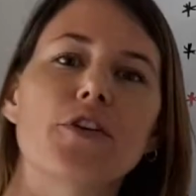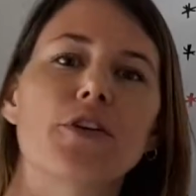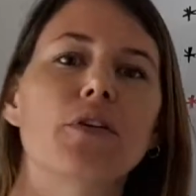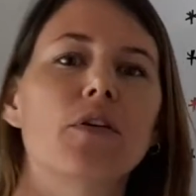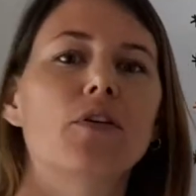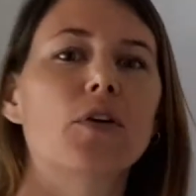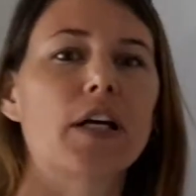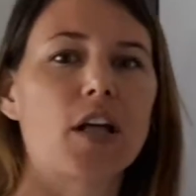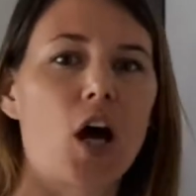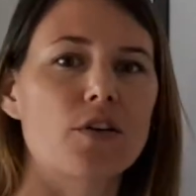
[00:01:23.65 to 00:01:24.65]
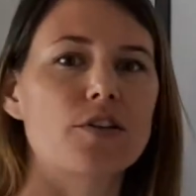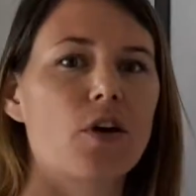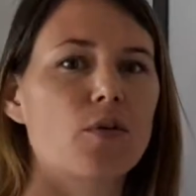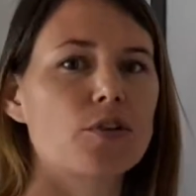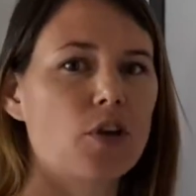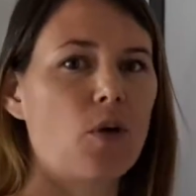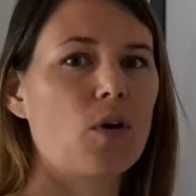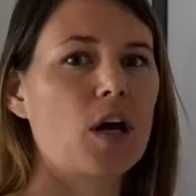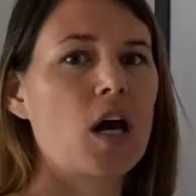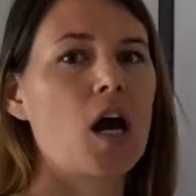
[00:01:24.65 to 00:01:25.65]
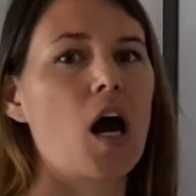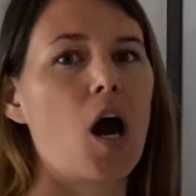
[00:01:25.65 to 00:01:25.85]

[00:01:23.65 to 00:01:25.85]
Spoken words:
for you, you can also soak